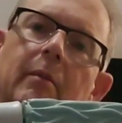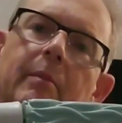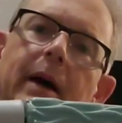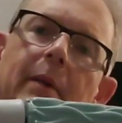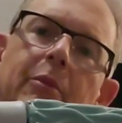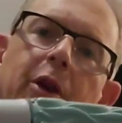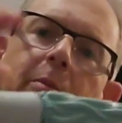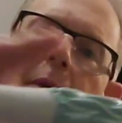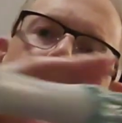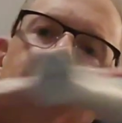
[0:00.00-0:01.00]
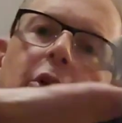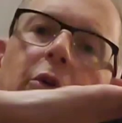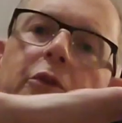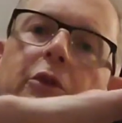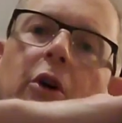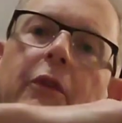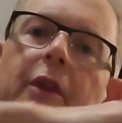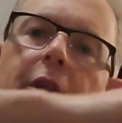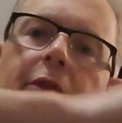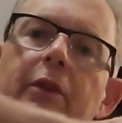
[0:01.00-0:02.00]
by putting my toes on
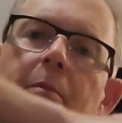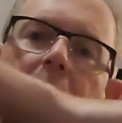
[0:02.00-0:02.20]
this and